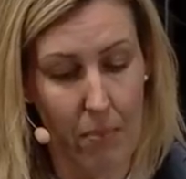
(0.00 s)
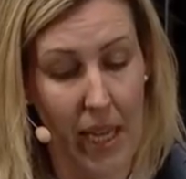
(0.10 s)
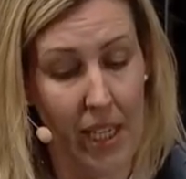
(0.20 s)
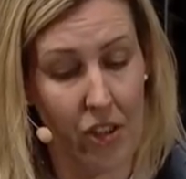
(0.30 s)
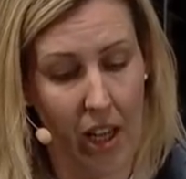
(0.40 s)
And
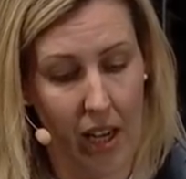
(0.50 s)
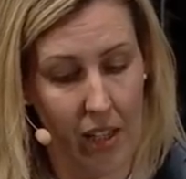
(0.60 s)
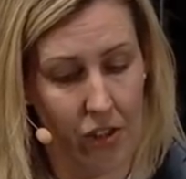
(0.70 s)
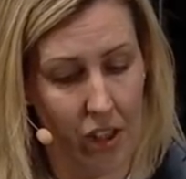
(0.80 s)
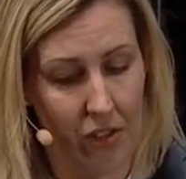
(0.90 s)
many
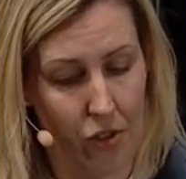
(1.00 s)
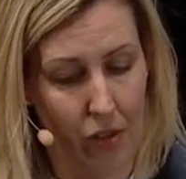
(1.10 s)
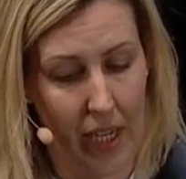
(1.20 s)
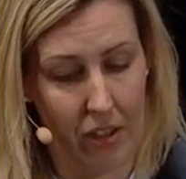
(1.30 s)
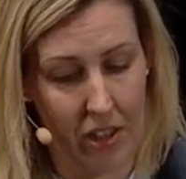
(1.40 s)
challenges,
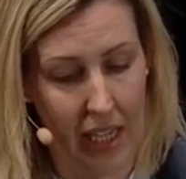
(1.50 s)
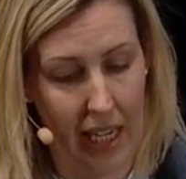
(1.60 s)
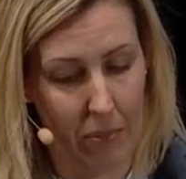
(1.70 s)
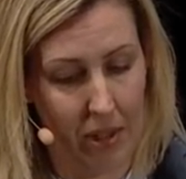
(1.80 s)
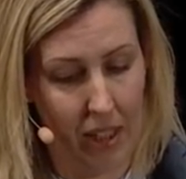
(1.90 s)
drains
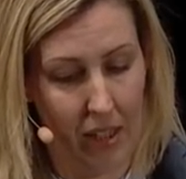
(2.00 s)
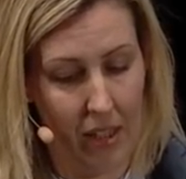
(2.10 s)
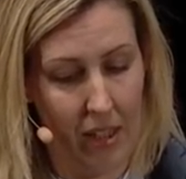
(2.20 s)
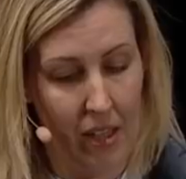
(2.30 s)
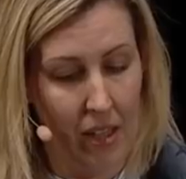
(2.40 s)
collapsing,
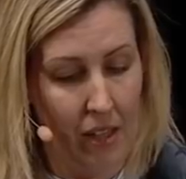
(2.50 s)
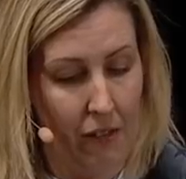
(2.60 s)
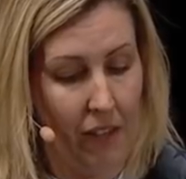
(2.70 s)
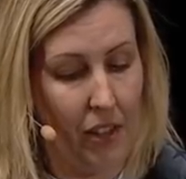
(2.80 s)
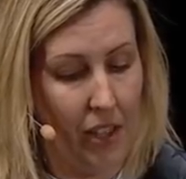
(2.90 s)

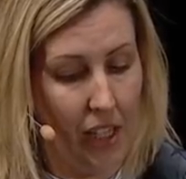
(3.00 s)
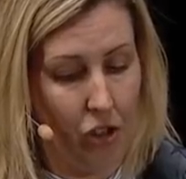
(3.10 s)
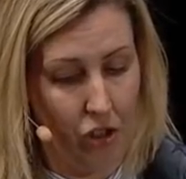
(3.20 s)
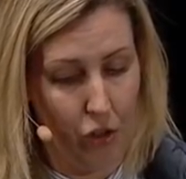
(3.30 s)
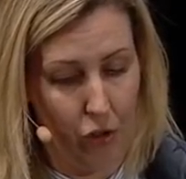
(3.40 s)

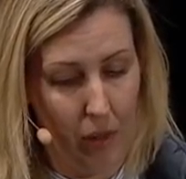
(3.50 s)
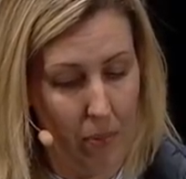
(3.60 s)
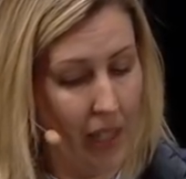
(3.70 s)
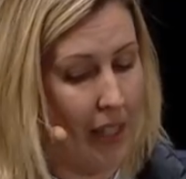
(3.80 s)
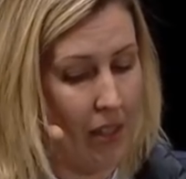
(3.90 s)
foundations
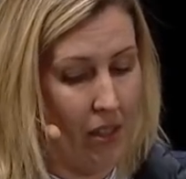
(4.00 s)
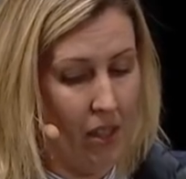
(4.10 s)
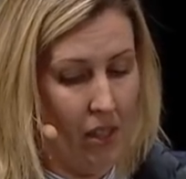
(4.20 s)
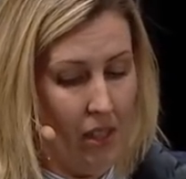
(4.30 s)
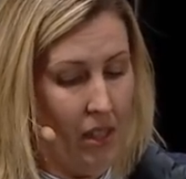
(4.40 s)
crumbling.
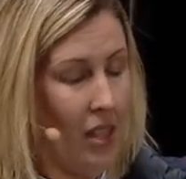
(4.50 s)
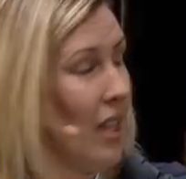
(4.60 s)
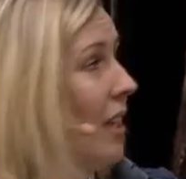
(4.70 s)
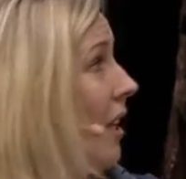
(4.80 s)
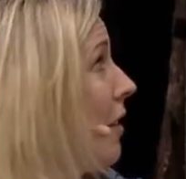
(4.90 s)

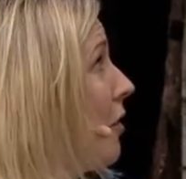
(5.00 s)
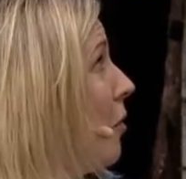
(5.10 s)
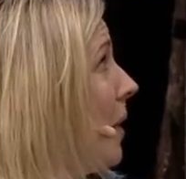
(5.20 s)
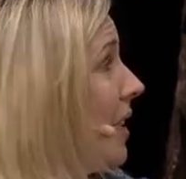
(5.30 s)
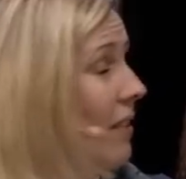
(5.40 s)
And I
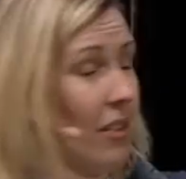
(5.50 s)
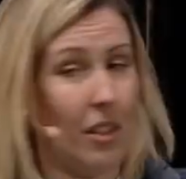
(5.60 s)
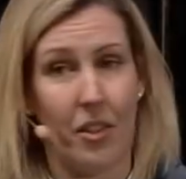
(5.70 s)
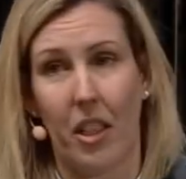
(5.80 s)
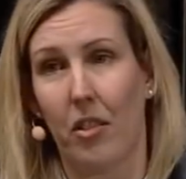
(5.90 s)
thought we'd given
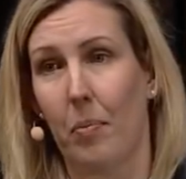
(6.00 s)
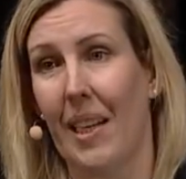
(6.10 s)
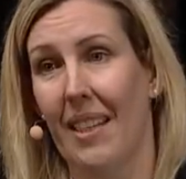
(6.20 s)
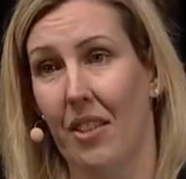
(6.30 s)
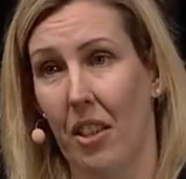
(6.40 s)
ourselves
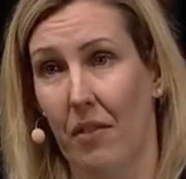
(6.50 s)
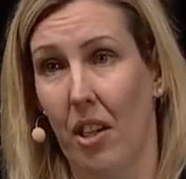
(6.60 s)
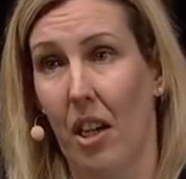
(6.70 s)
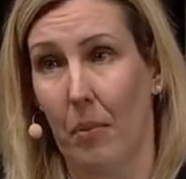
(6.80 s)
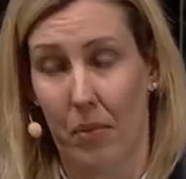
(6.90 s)
plenty of
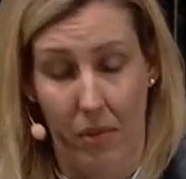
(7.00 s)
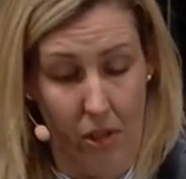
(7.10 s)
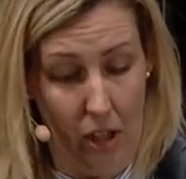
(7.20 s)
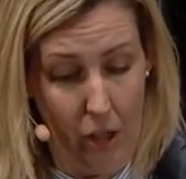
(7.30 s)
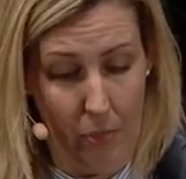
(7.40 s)
time
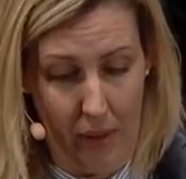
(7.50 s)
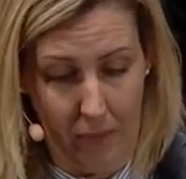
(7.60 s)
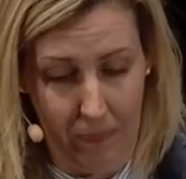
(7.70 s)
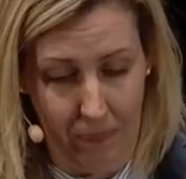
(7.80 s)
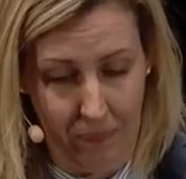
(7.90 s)
to
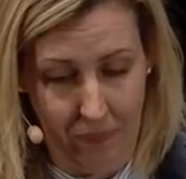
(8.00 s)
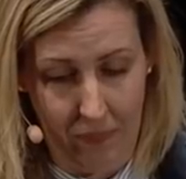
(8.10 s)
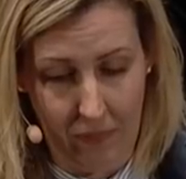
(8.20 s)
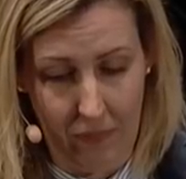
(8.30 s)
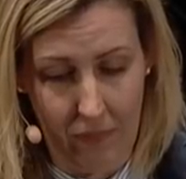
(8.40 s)
open.
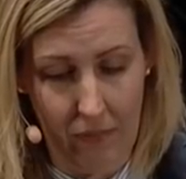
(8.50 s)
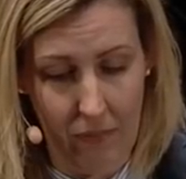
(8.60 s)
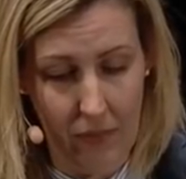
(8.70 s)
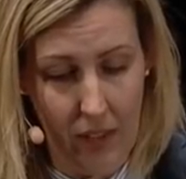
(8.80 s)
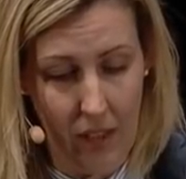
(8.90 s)

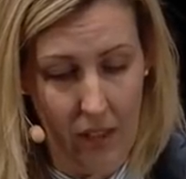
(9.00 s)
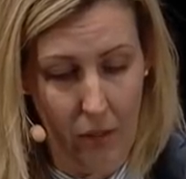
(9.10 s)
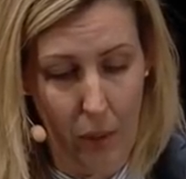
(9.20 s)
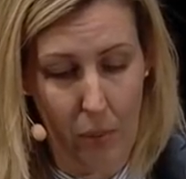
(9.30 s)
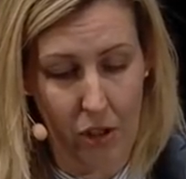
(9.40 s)

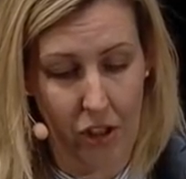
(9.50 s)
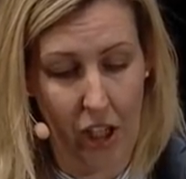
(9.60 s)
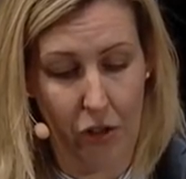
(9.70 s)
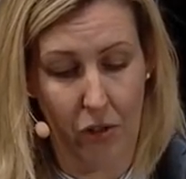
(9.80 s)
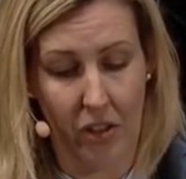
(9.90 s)
We were
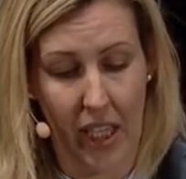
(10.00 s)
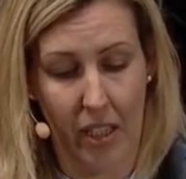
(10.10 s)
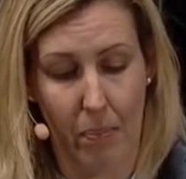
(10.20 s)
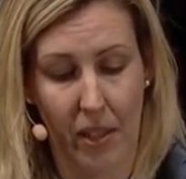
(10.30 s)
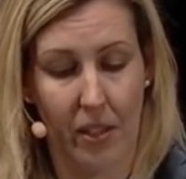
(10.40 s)
scheduled to
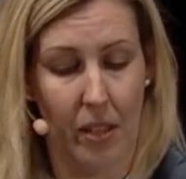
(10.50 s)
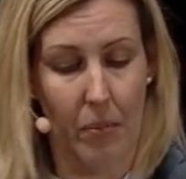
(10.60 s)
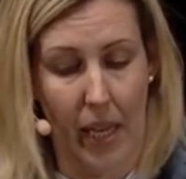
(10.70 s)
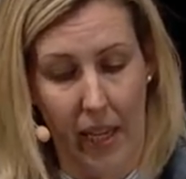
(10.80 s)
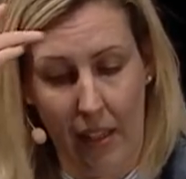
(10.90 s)
get the
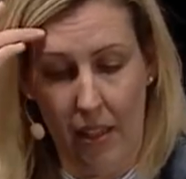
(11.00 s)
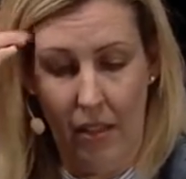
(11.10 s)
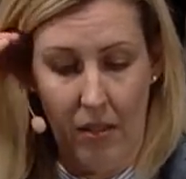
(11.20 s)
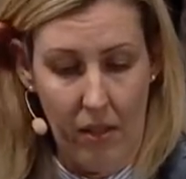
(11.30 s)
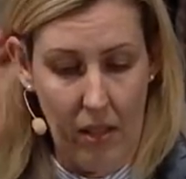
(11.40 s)
building back
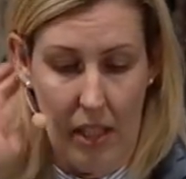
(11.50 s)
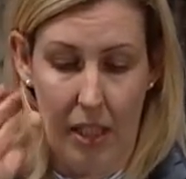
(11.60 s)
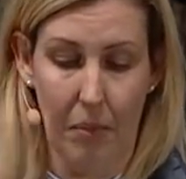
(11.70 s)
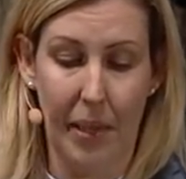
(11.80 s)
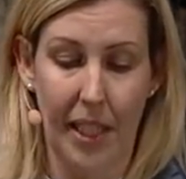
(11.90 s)

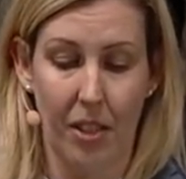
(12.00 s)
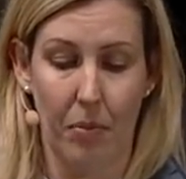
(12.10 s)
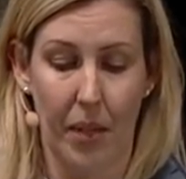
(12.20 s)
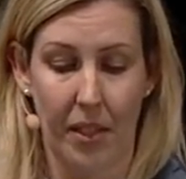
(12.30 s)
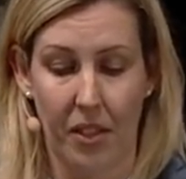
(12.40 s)
and
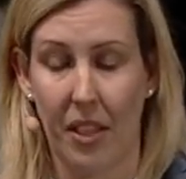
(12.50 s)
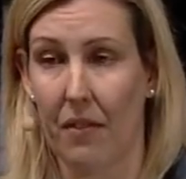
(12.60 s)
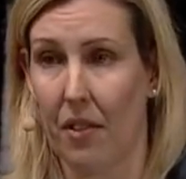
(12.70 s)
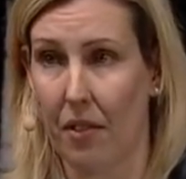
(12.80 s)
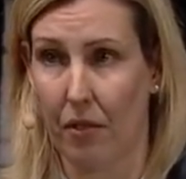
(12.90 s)
completed by the
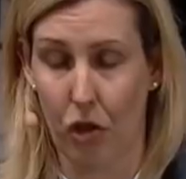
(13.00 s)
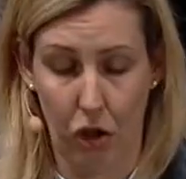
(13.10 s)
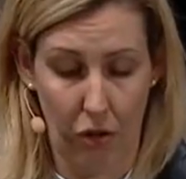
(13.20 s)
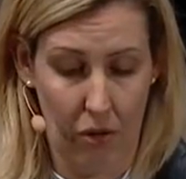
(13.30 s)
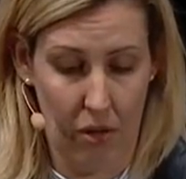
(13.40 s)
7th of
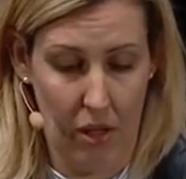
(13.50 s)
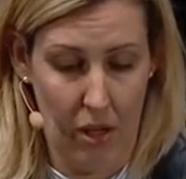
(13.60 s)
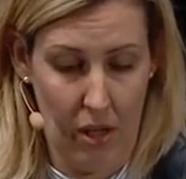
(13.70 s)
June.